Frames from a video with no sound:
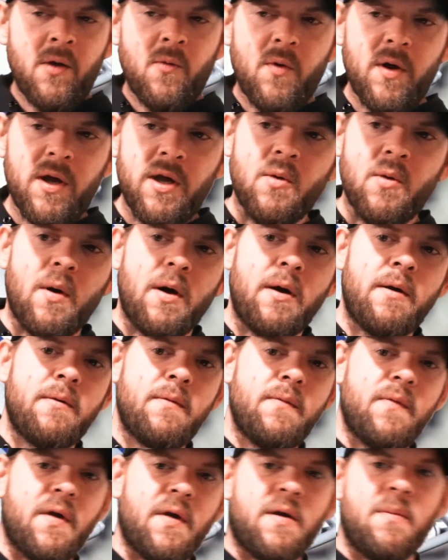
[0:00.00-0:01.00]
Anyway,
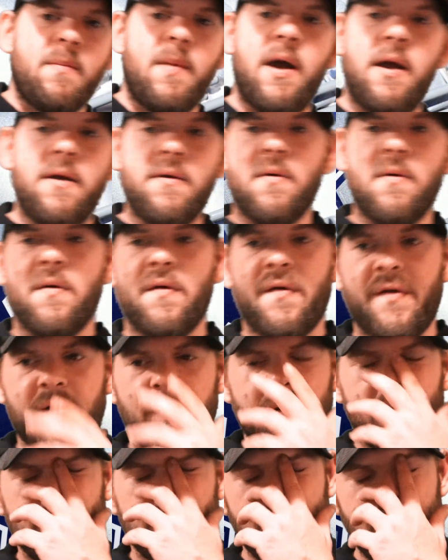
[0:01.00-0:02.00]
the
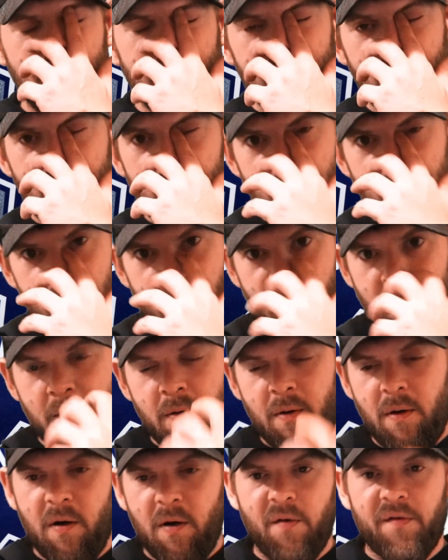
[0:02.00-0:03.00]
Commanders, they
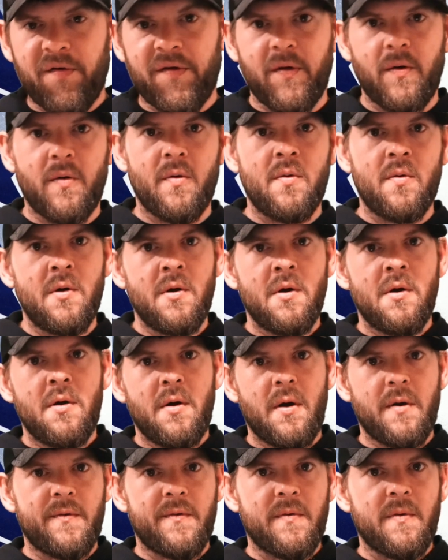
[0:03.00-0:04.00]
are also
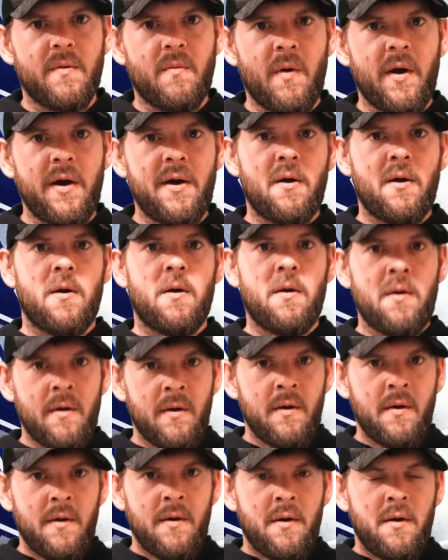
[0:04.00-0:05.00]
under the radar.
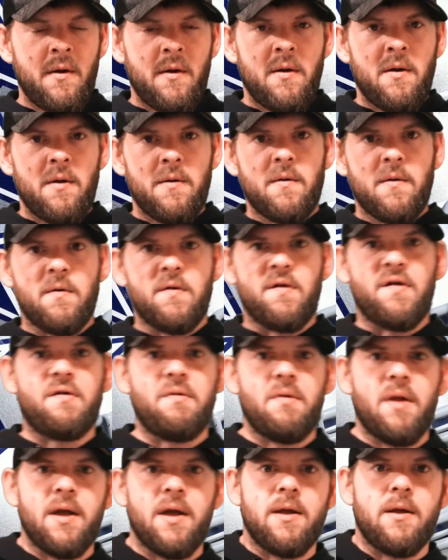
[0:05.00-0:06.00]
They're
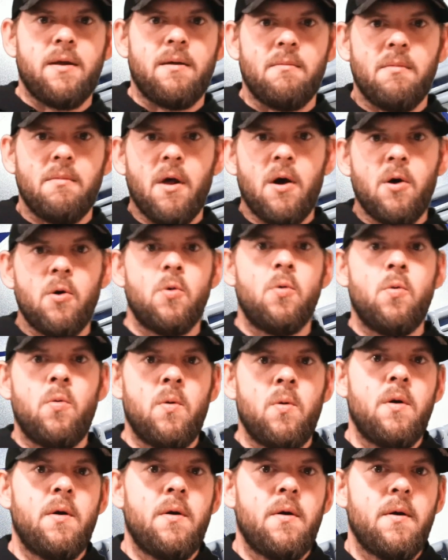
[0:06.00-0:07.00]
just laying low,
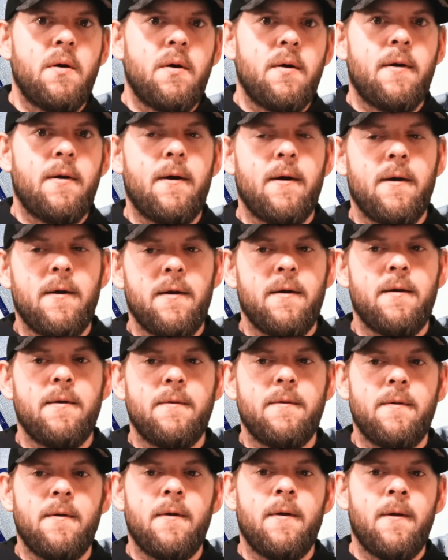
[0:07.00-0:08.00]

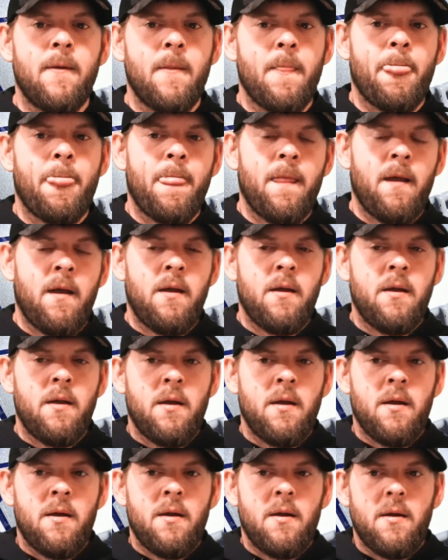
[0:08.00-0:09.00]
and
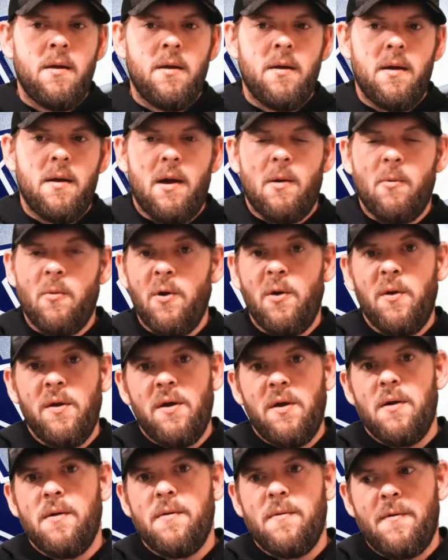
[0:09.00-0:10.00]
I
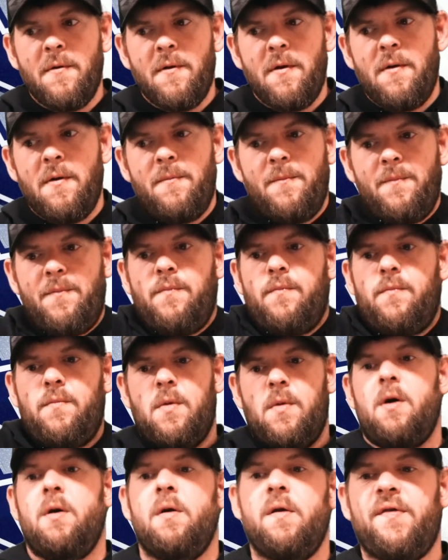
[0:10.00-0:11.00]
really,
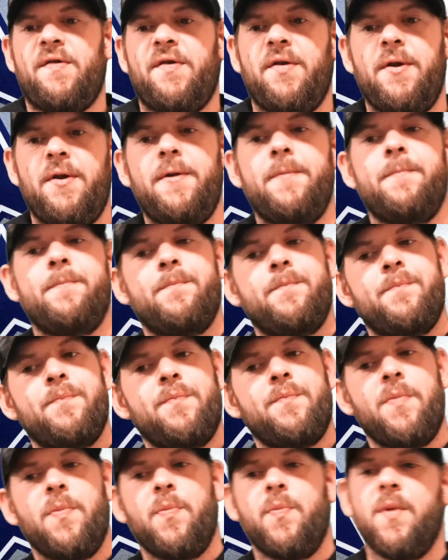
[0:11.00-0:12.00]
honestly,
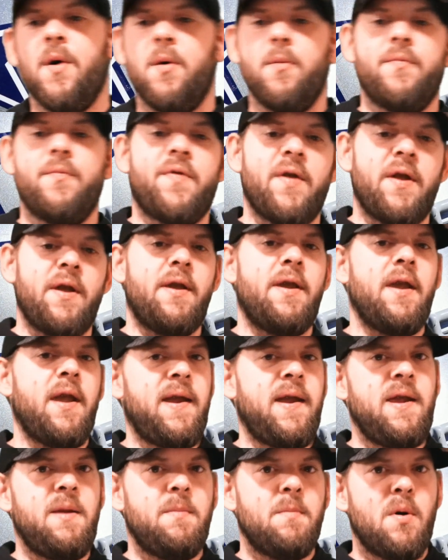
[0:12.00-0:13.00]
don't think
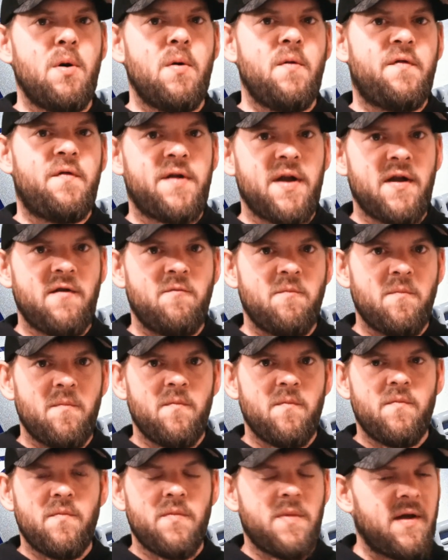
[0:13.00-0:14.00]
any moves they've
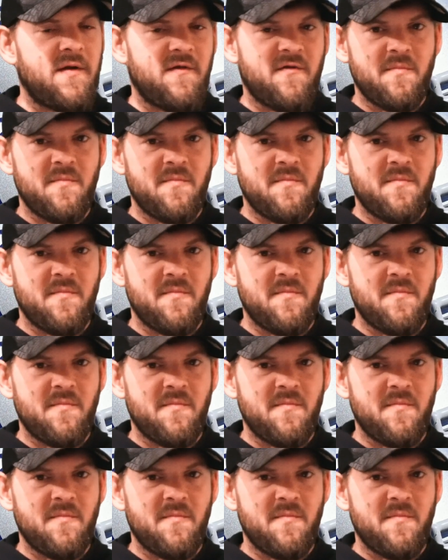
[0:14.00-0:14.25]
they've